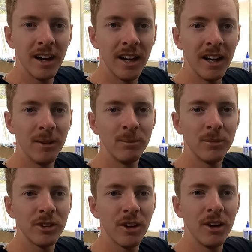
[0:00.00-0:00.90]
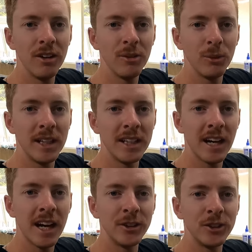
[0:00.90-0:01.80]
Um, so we hit
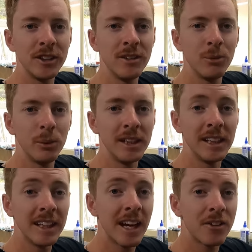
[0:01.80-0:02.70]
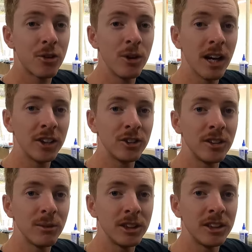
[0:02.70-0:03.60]
one hundred. We're nearly at two
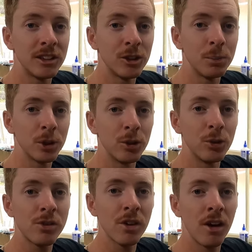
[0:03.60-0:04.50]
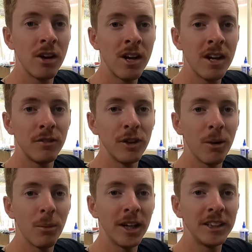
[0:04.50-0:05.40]
hundred, which is super cool. So if you
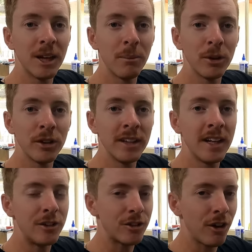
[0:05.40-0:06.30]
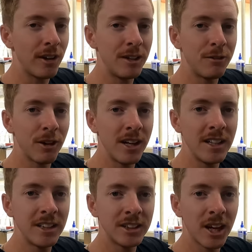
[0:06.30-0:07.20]
don't mind jumping on there, it's totally
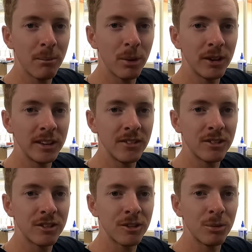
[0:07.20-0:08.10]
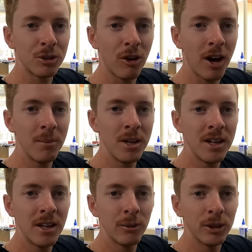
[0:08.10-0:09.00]
free. Jump on, give us a subscribe.
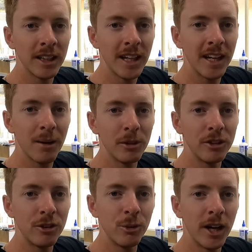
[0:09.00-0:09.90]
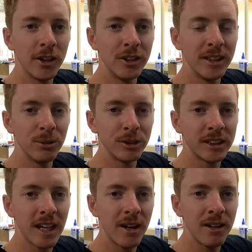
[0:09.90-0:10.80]
We'll get that number to two hundred, and then we'll
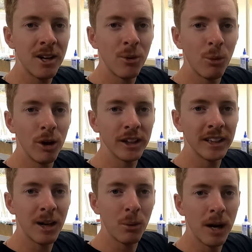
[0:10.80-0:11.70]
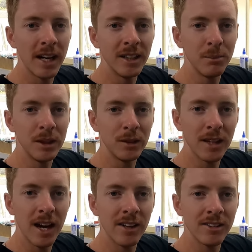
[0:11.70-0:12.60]
start working our way at the big one
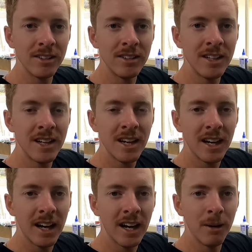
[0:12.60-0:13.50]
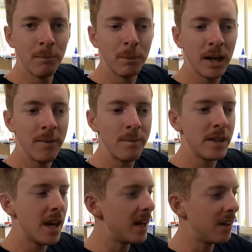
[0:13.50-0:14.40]
thousand. Um, but
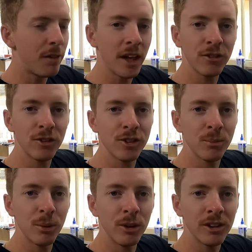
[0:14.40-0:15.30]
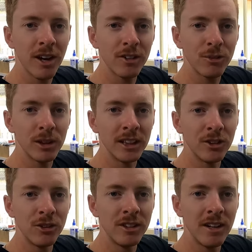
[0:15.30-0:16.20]
yeah, thanks for the support guys, really
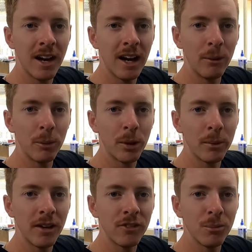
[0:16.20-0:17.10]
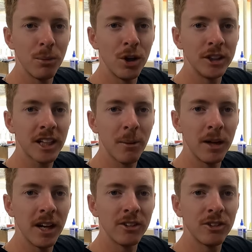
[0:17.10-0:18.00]
good. Uh, we'll probably have some merch
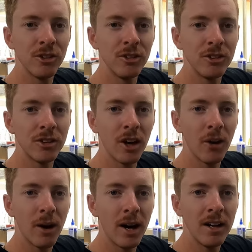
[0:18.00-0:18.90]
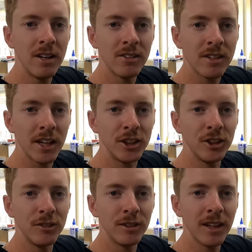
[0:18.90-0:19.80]
coming out soon, so uh, stay
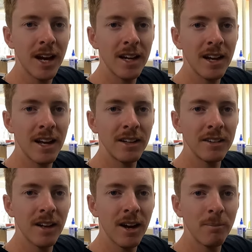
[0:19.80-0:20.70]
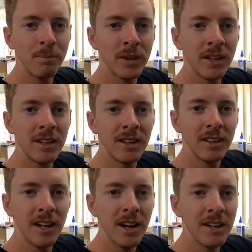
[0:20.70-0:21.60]
tuned for that. And um,
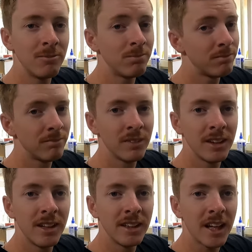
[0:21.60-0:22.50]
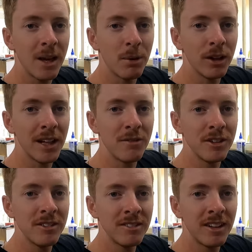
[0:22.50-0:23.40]
yeah, keep on
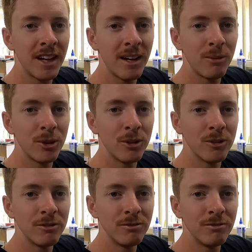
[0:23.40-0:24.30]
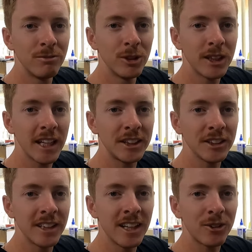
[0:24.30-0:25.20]
living, and we'll, we'll catch you
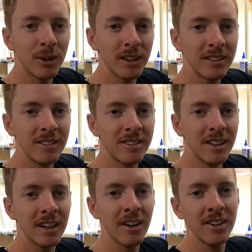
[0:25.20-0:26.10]
on the next one. See you